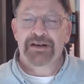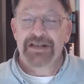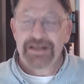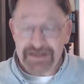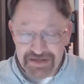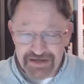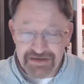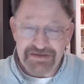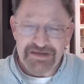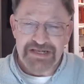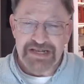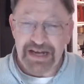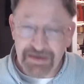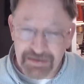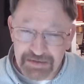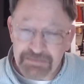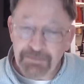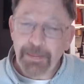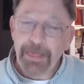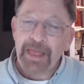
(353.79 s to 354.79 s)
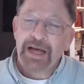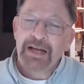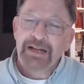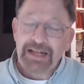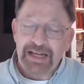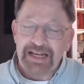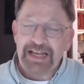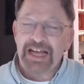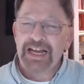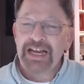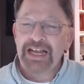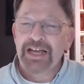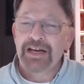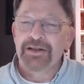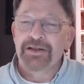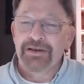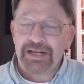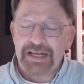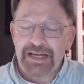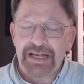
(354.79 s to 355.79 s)
And it turns out, like any
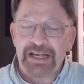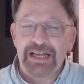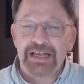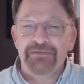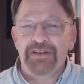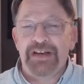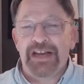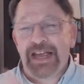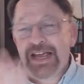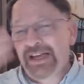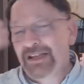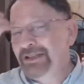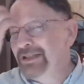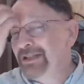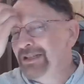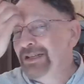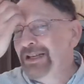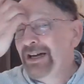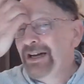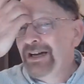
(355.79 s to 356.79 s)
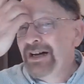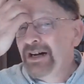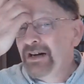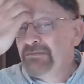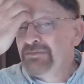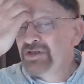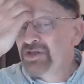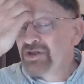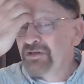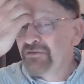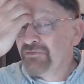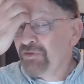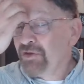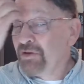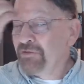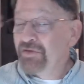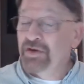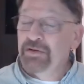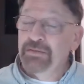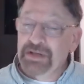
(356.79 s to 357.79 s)
other even handed observer
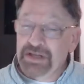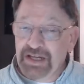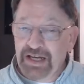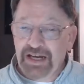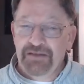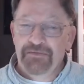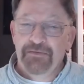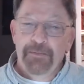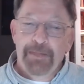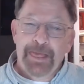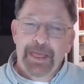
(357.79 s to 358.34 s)
of human life,